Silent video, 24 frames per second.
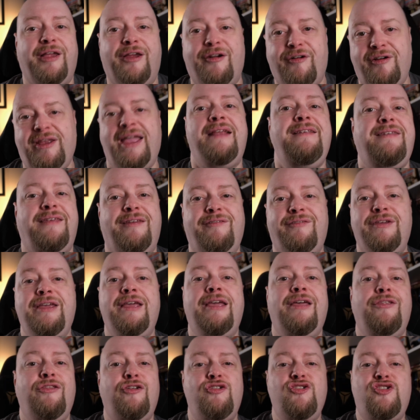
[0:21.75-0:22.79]
creative
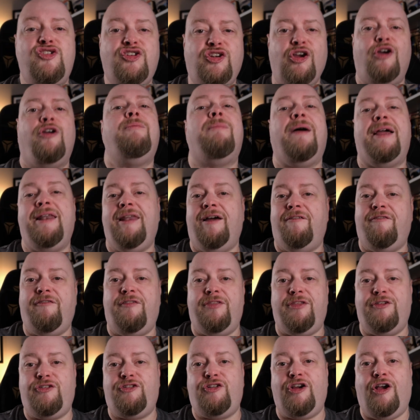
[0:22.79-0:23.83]
that showed my love
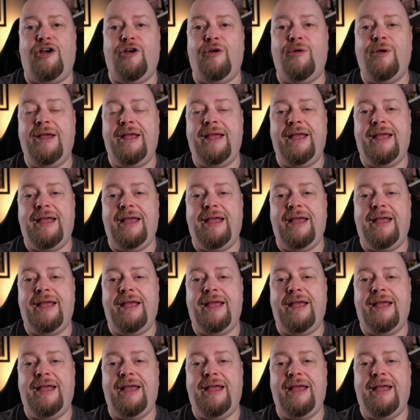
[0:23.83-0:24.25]
for the show,